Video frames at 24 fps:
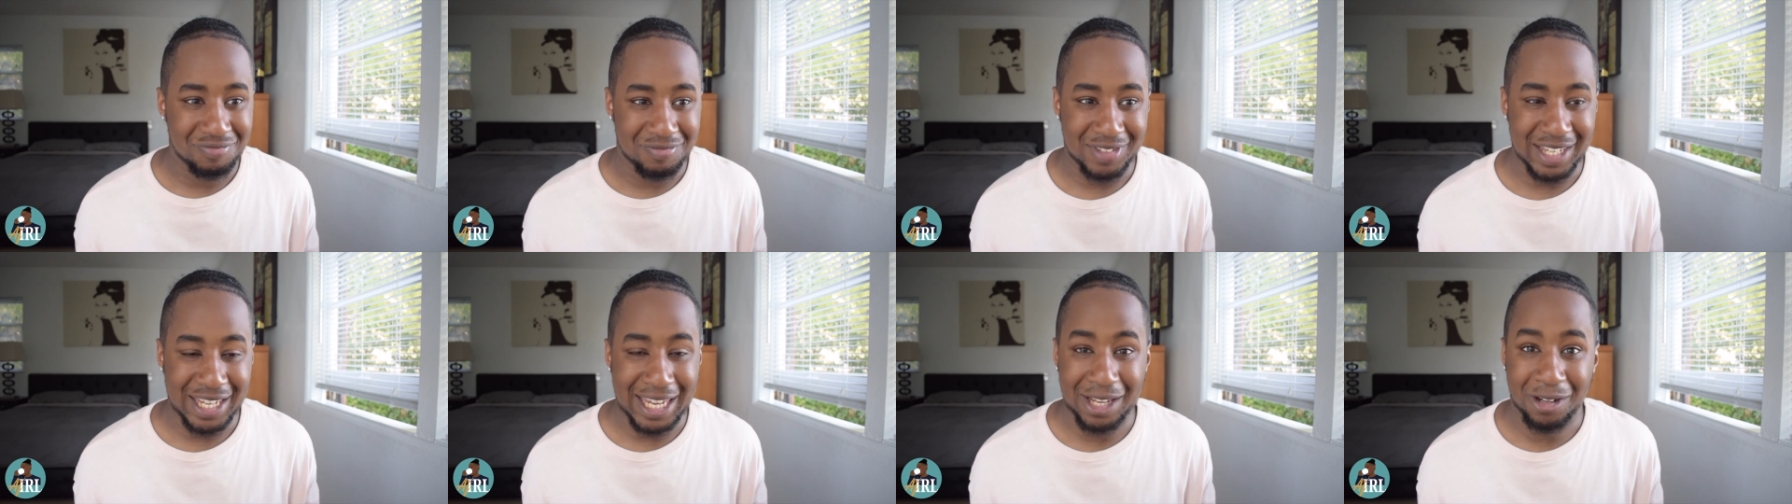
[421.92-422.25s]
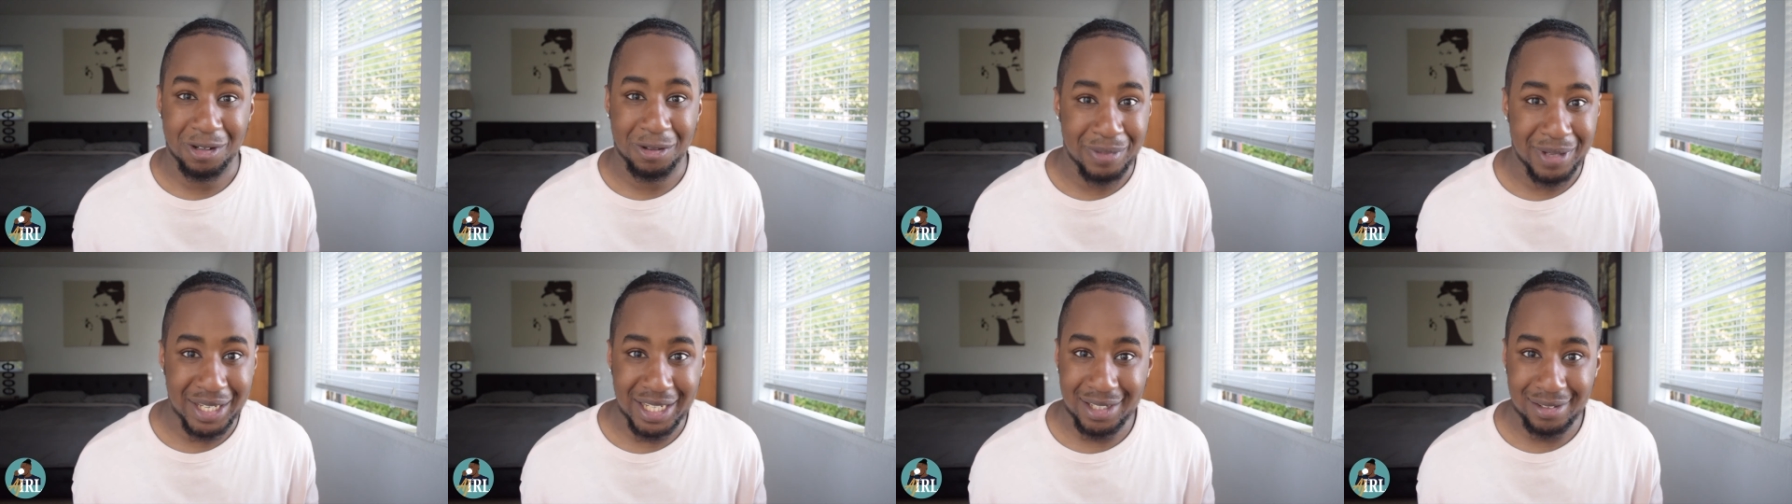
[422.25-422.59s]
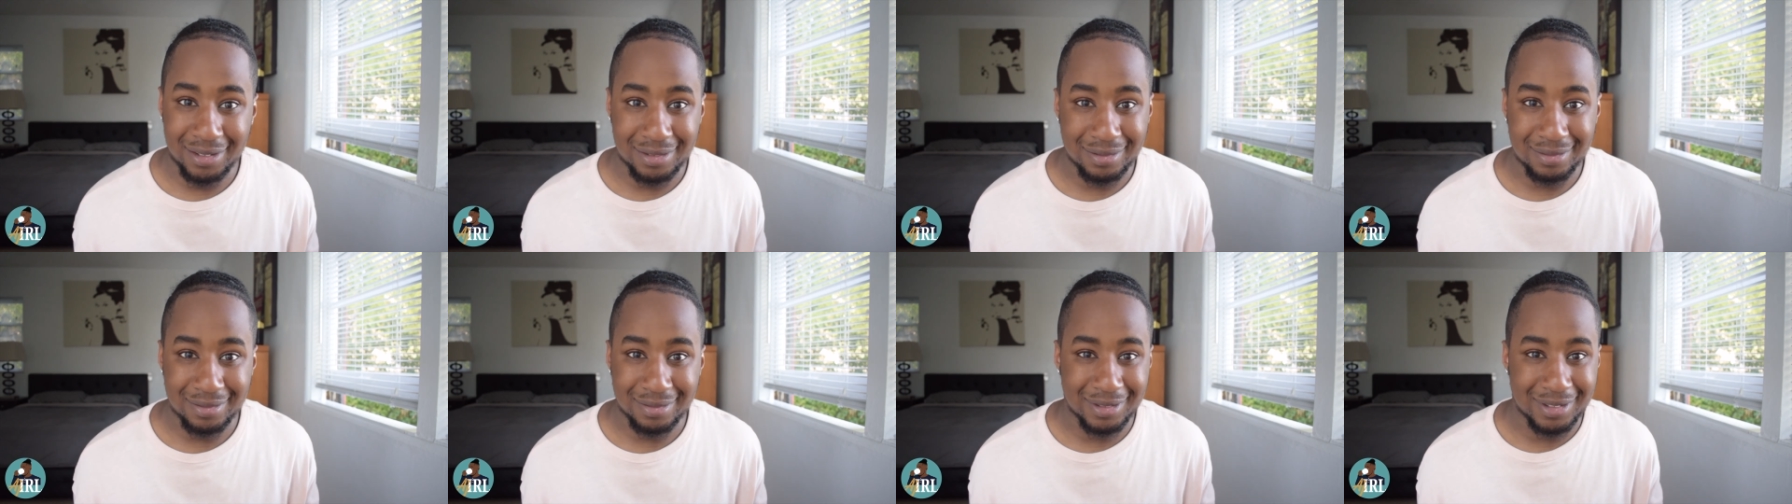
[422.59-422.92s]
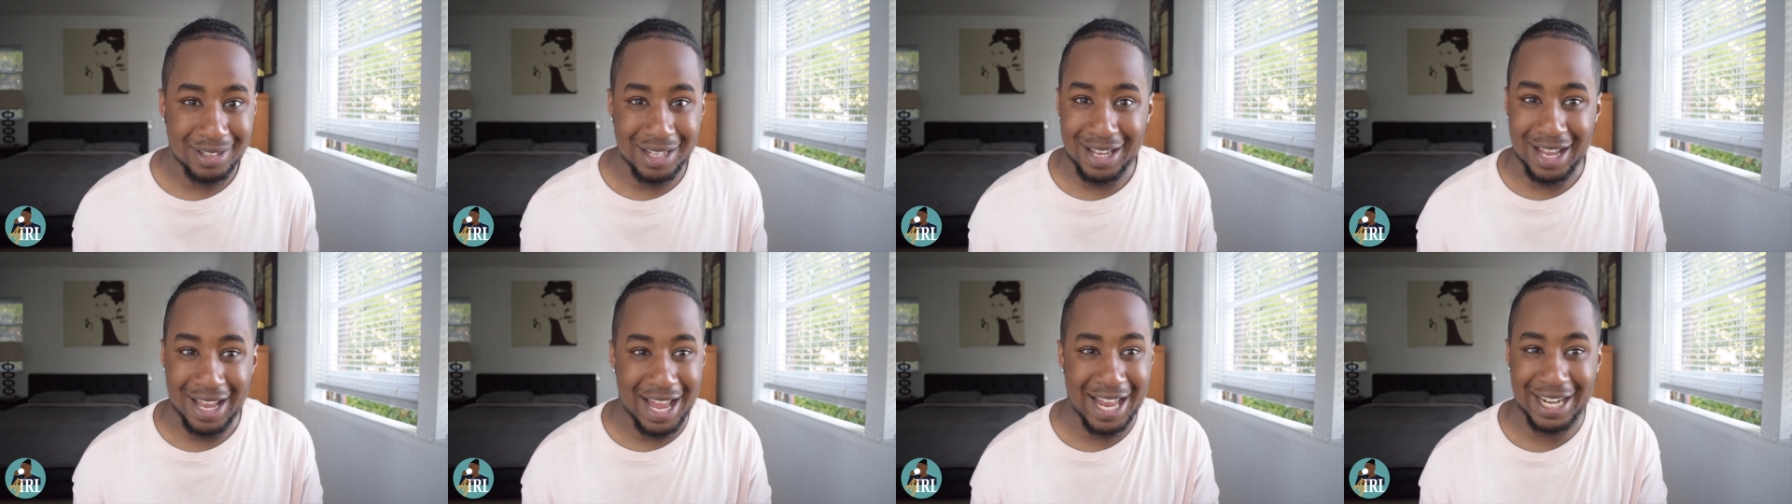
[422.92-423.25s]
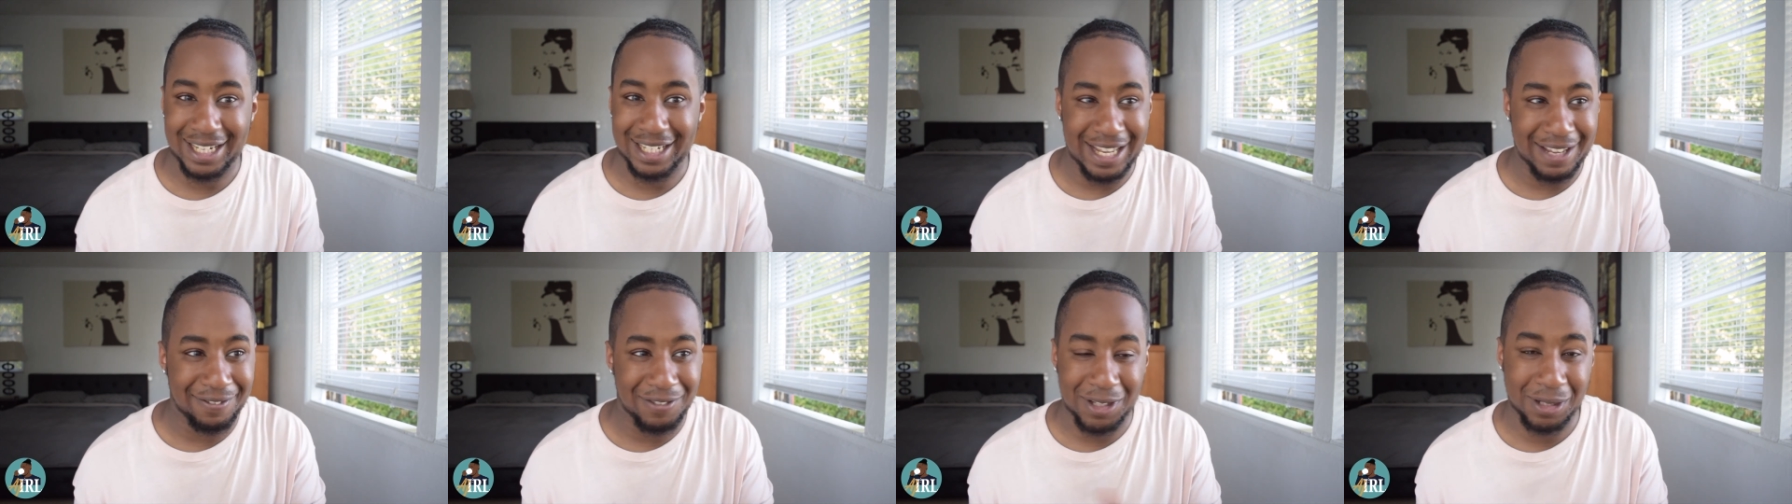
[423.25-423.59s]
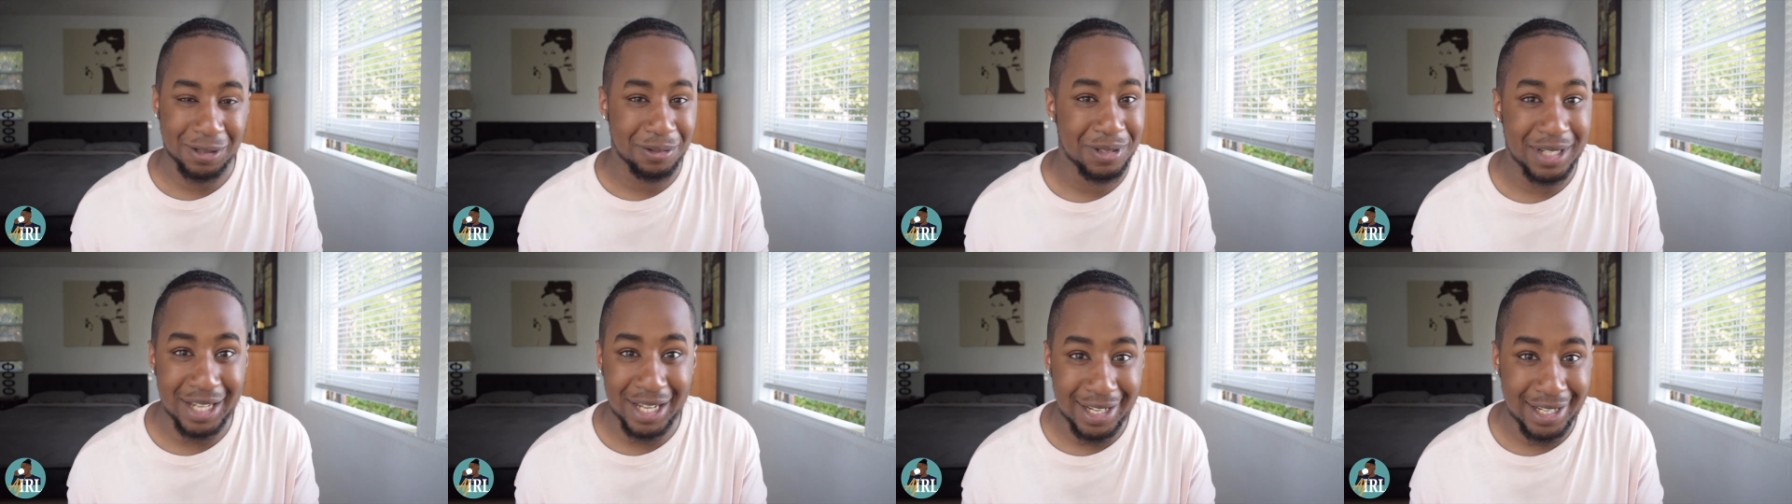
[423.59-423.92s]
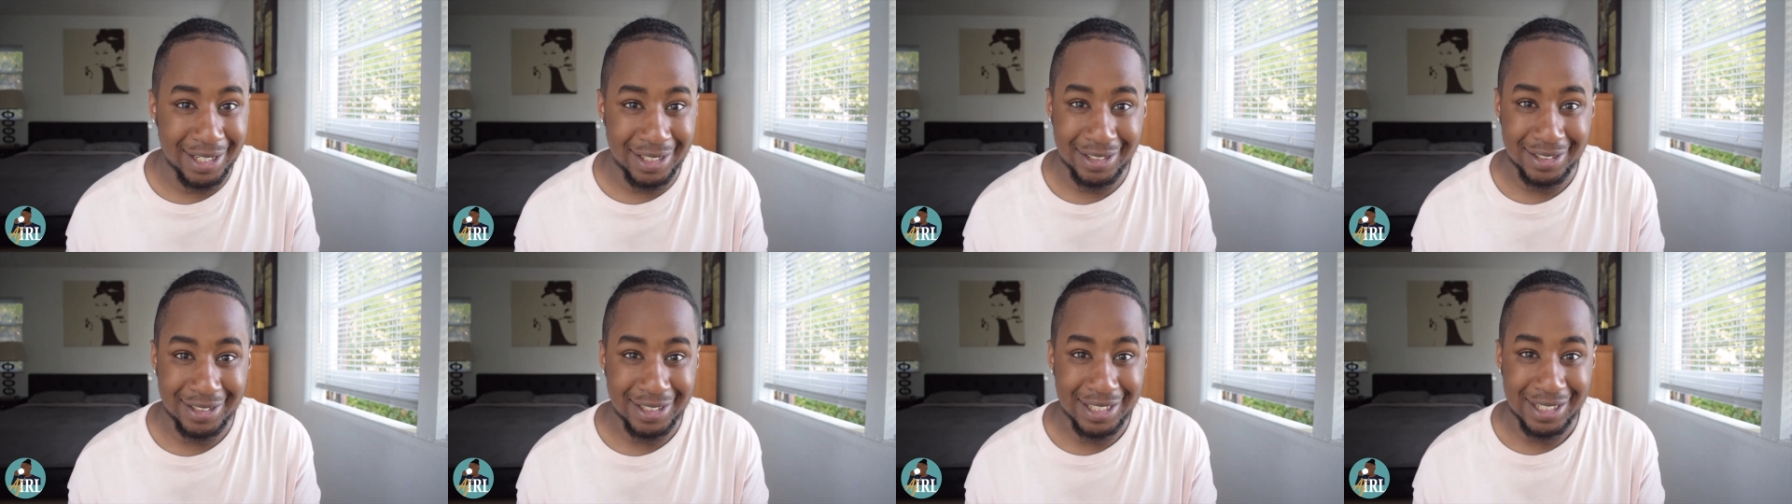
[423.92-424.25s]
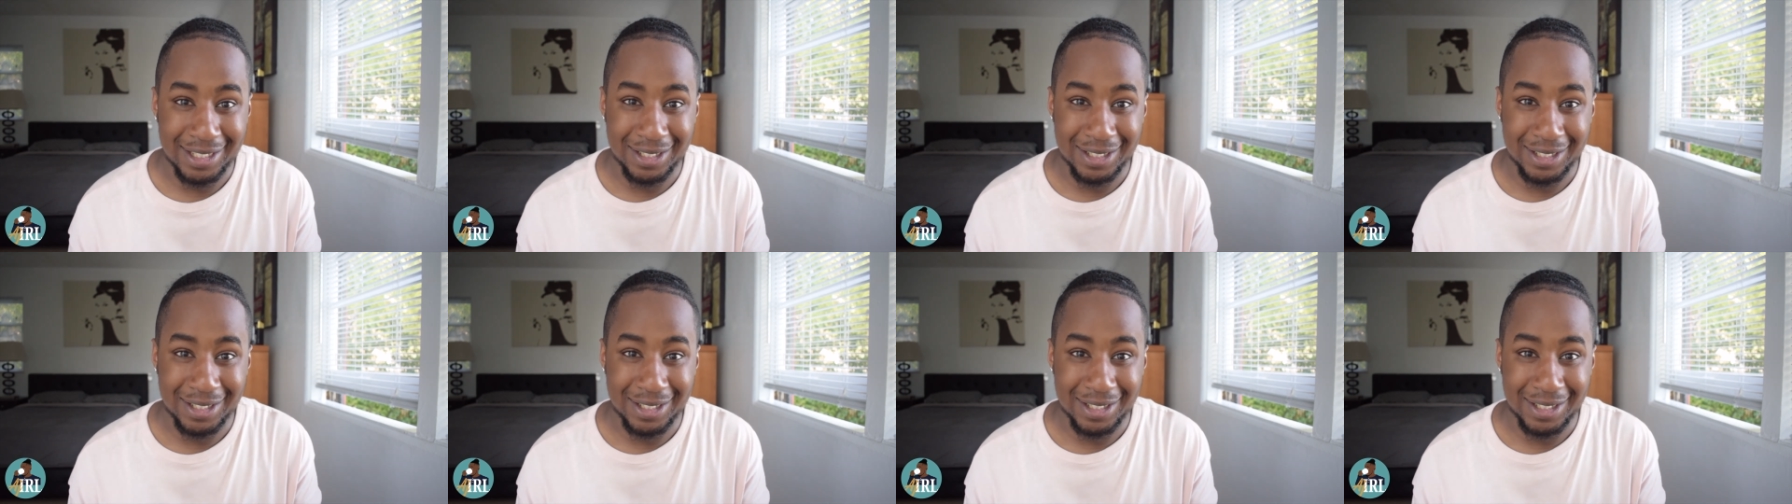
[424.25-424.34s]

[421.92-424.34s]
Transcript: kill me? And they've killed her?